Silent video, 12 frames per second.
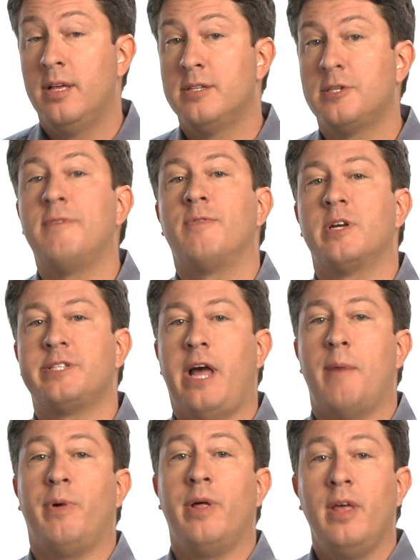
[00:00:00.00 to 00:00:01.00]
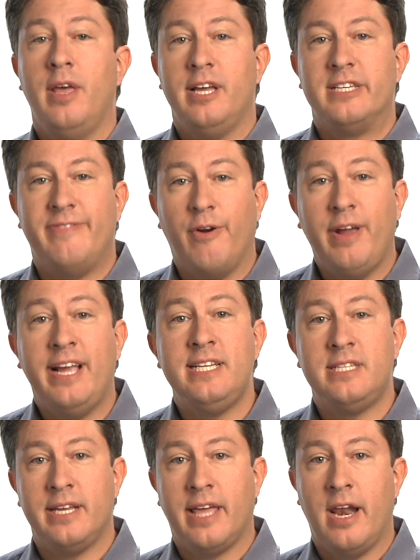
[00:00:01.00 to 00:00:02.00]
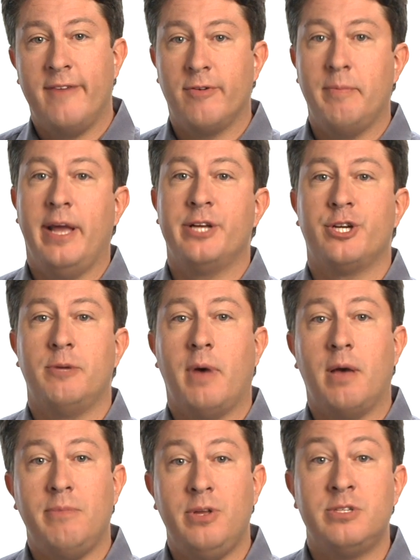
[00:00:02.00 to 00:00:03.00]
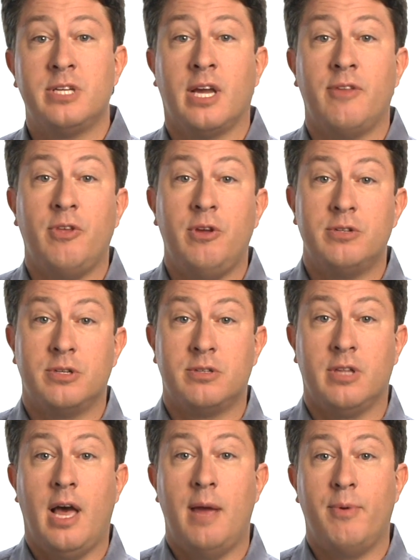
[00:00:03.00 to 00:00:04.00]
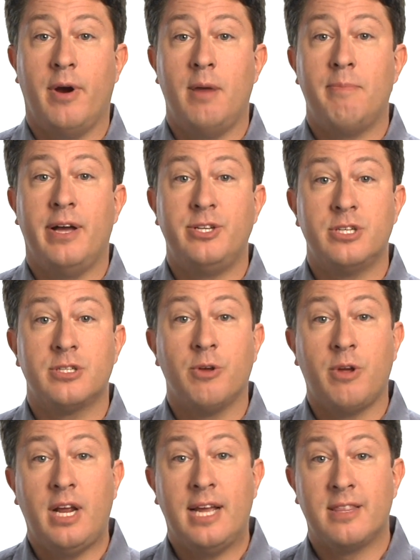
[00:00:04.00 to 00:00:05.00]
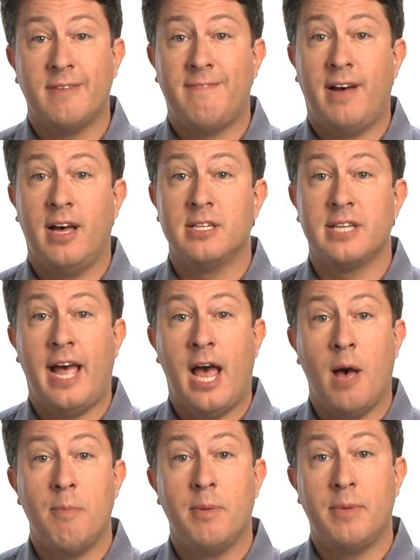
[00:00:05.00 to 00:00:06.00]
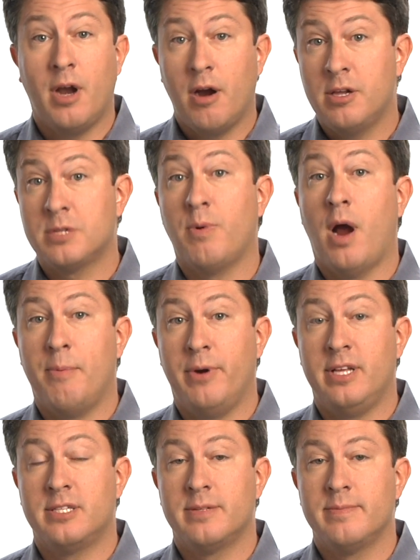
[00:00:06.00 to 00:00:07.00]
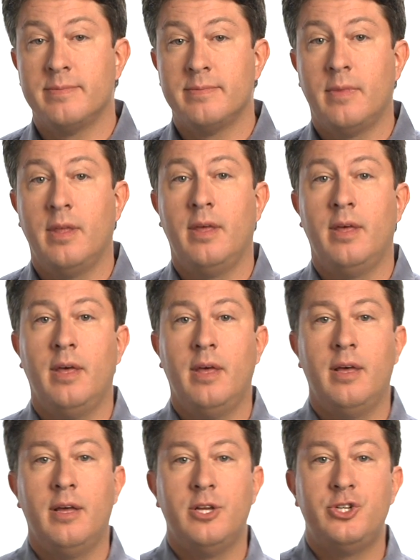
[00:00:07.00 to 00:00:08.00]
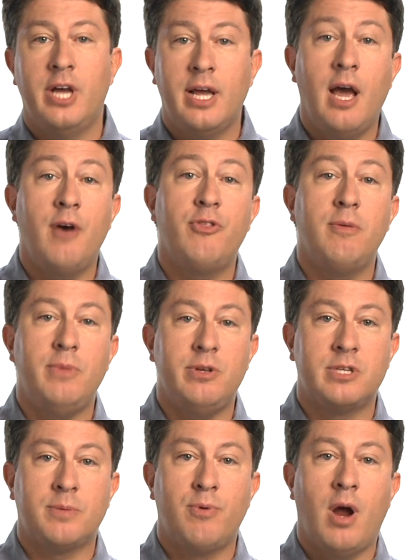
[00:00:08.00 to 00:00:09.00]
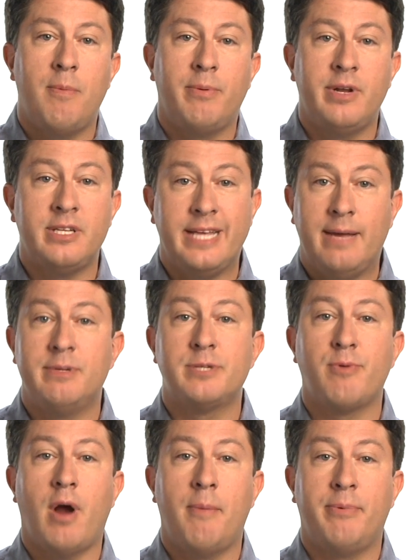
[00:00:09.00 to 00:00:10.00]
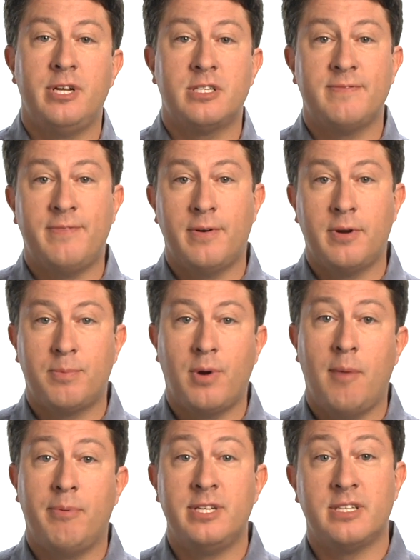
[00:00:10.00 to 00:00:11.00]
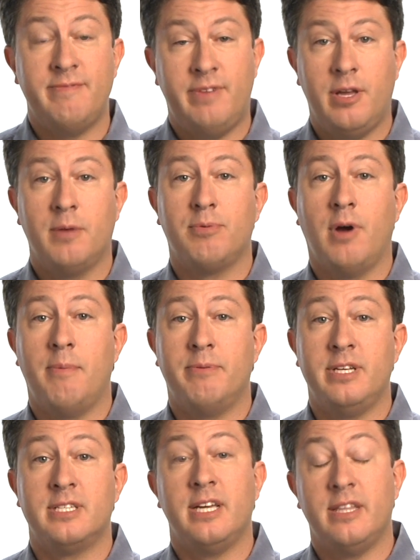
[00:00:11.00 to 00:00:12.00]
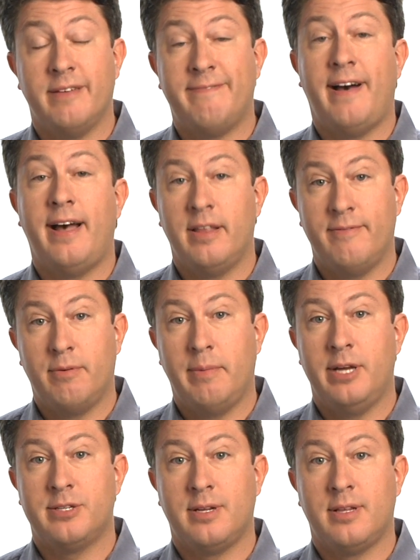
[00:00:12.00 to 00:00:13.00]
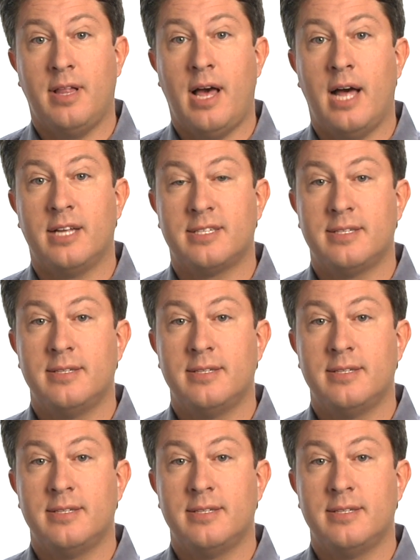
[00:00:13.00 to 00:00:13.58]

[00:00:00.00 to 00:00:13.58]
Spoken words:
So for example, it's very easy to get information about music in the user's library by just looking at the file's album and artist properties. Check out the music properties, image properties, photo properties, and video properties in the file information class.